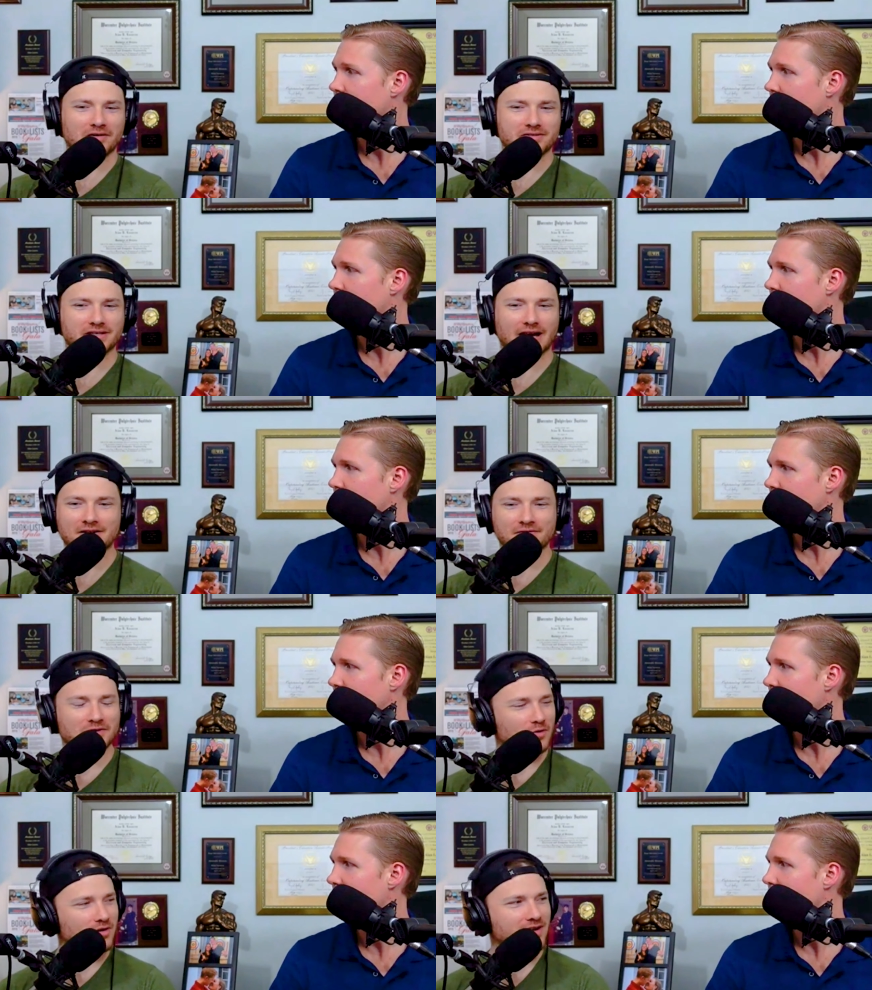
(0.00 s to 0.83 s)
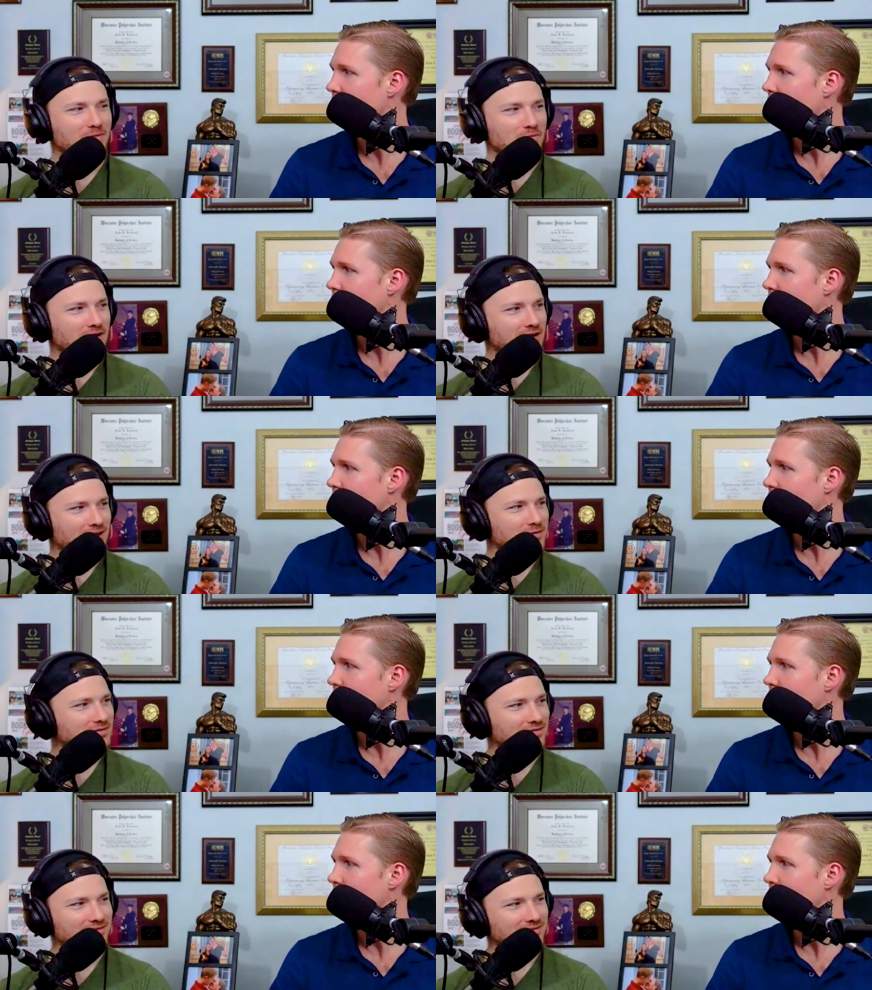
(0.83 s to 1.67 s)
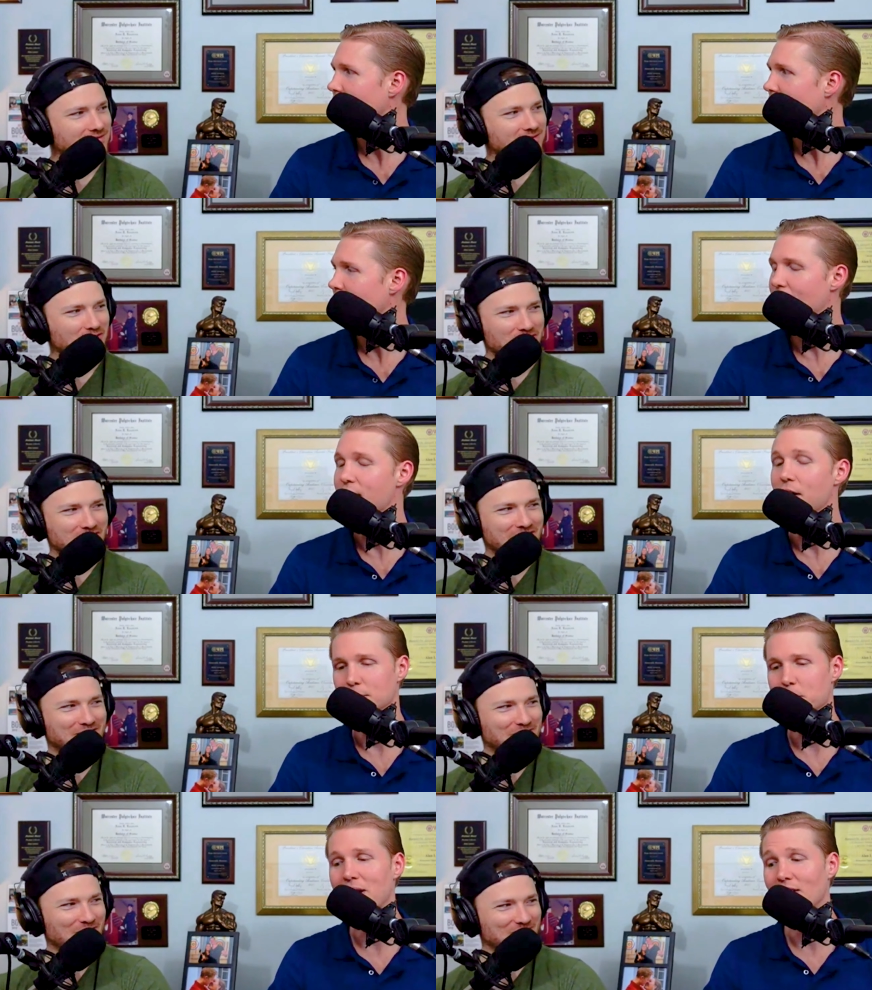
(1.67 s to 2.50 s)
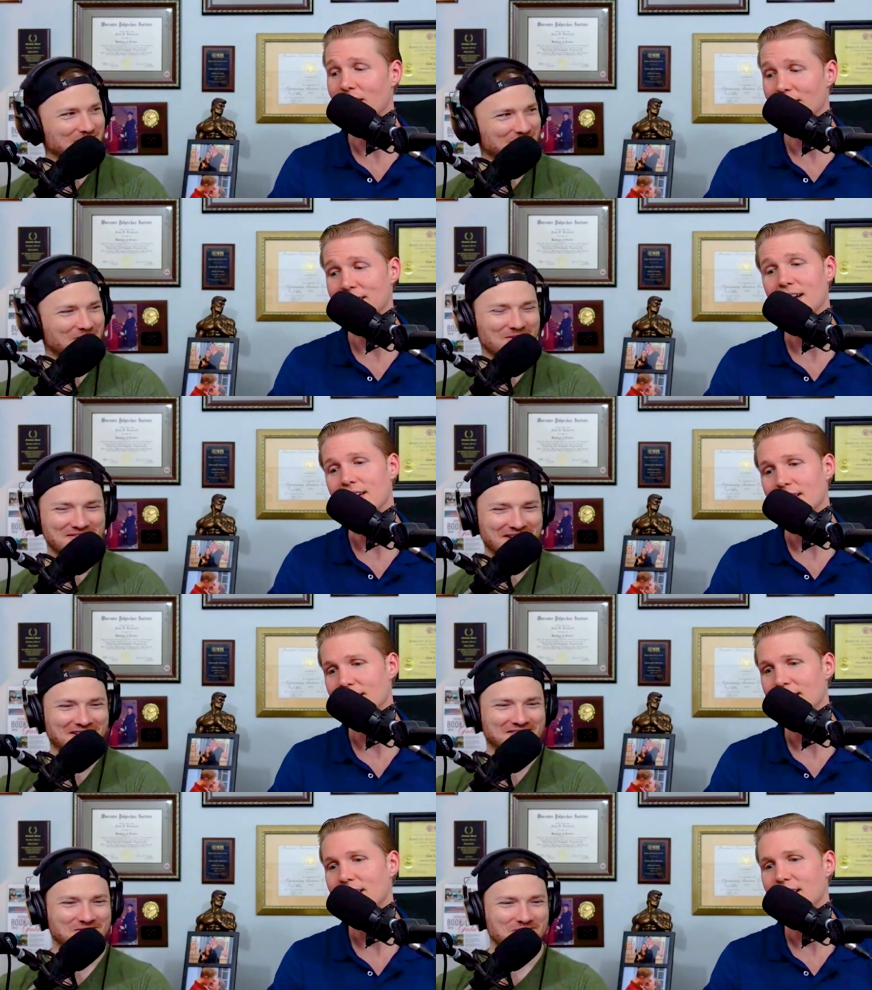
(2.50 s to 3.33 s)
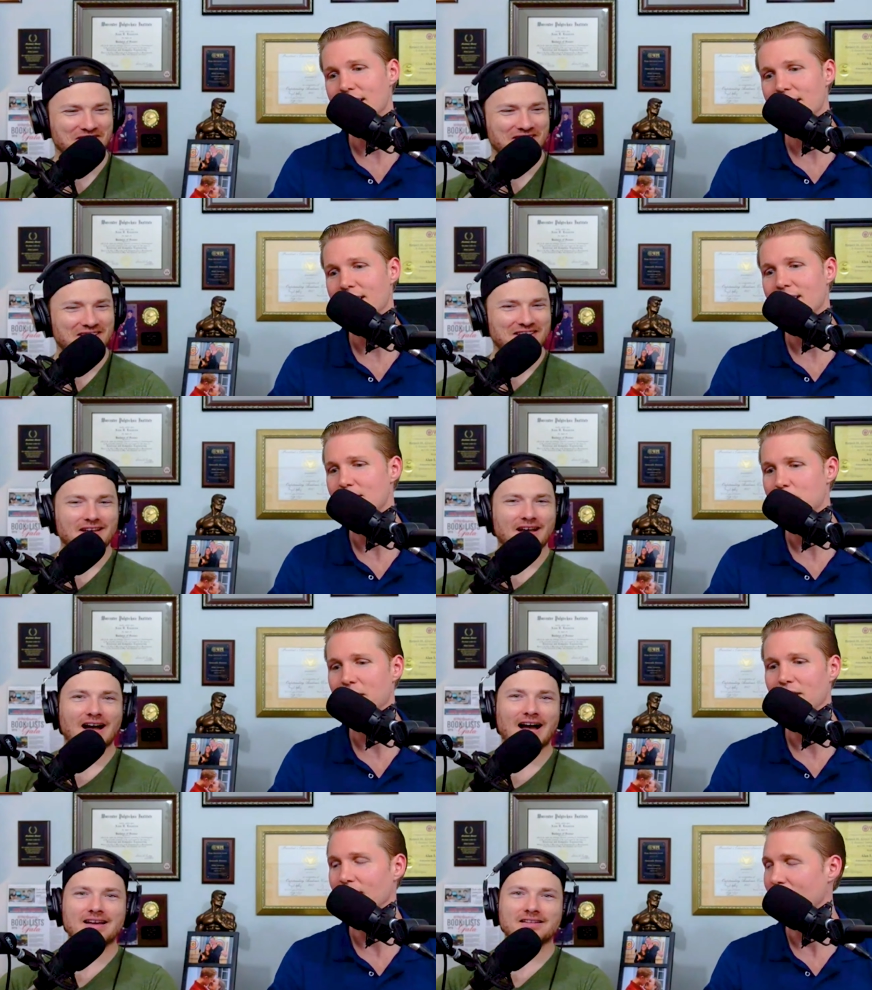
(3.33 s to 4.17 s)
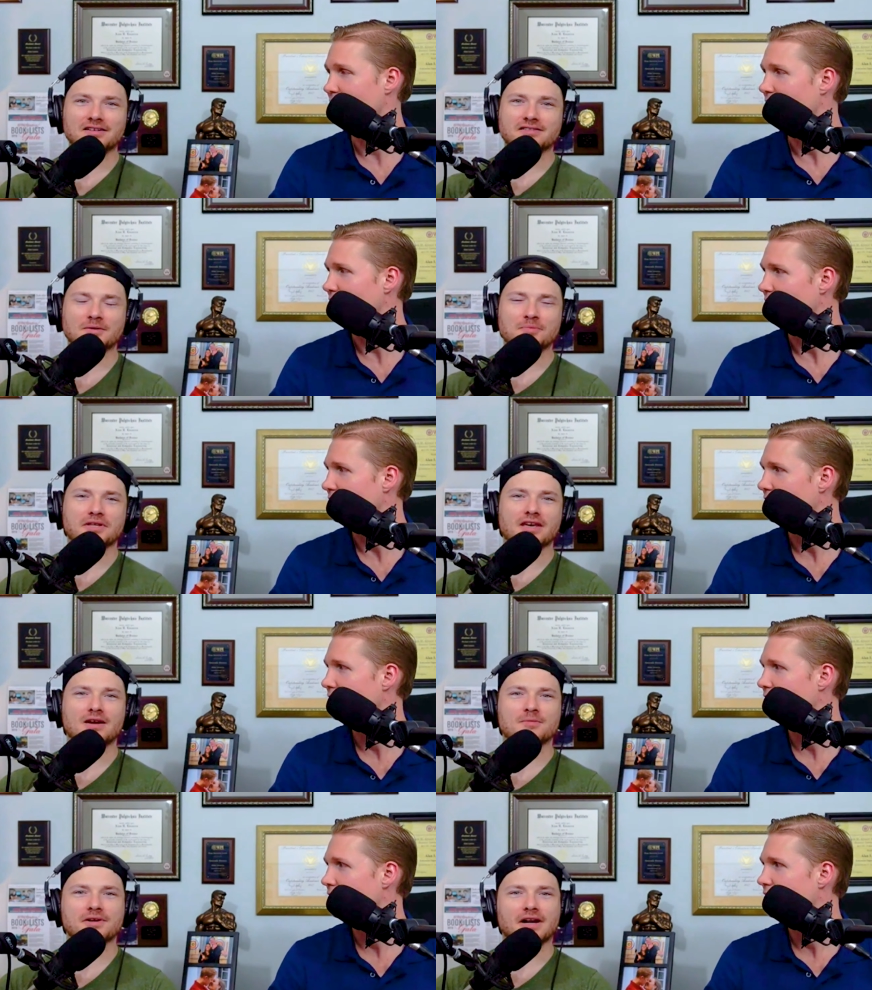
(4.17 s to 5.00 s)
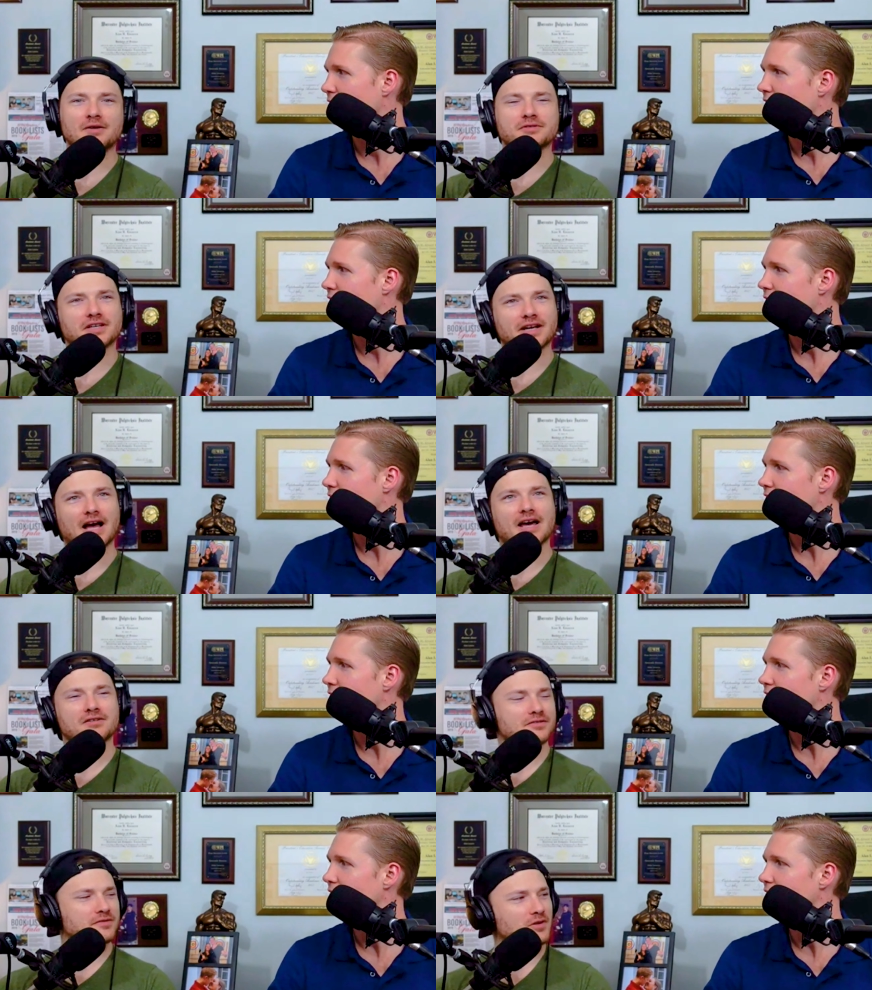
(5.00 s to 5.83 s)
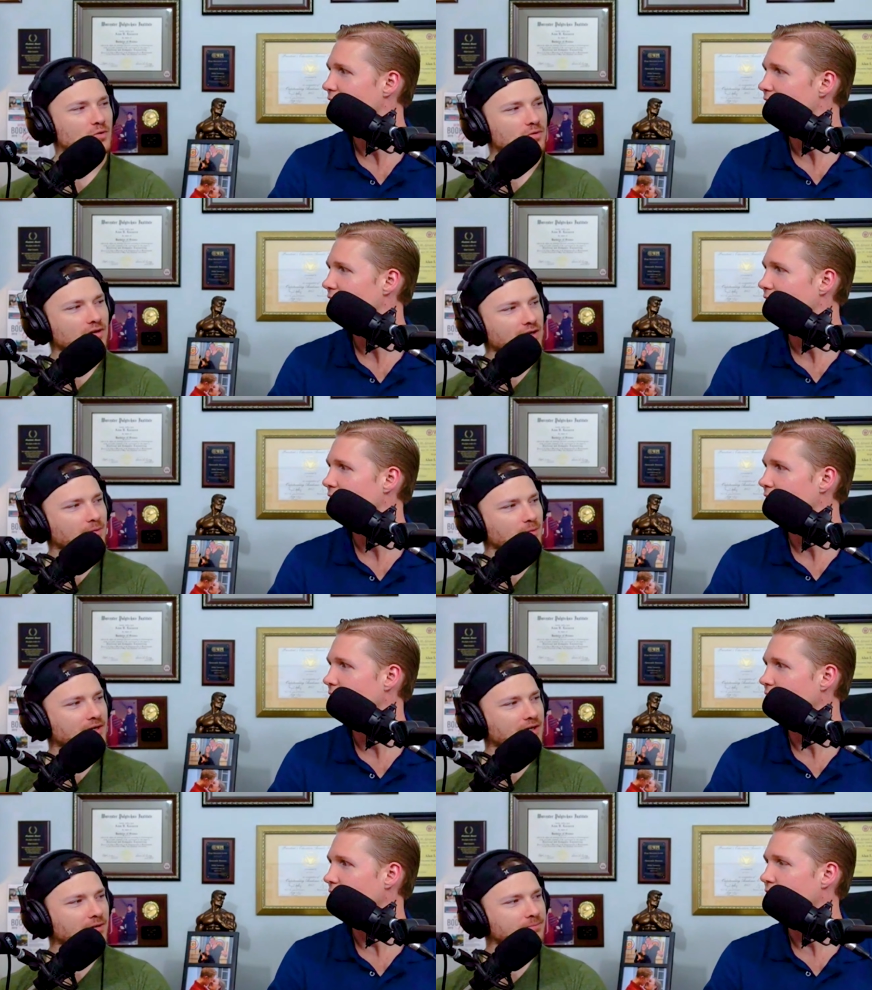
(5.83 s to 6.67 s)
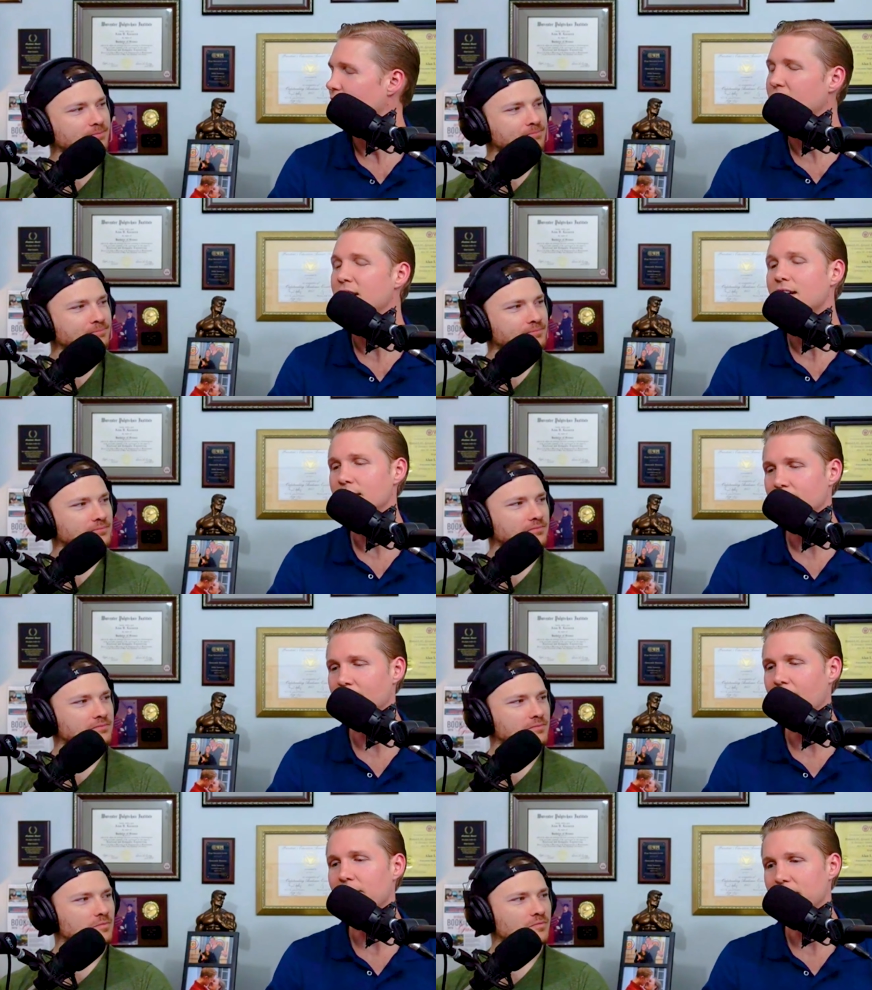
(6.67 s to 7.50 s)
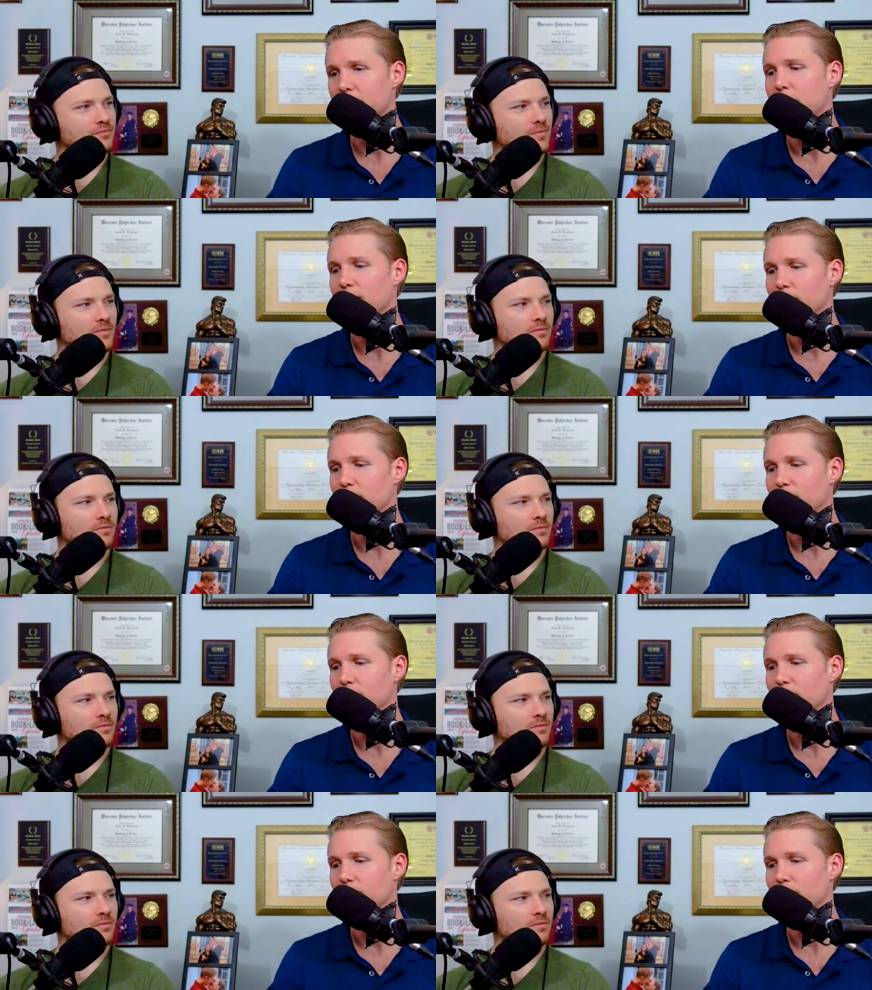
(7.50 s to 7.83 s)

Speaker 1: where I was like, I don't even know where I am right now.
Speaker 2: During, yeah, no, it's been a long
Speaker 1: during day. that story. It's been. I looked day. up at the camera and I was like, I don't even know where I am right now. You're gonna need a little caffeine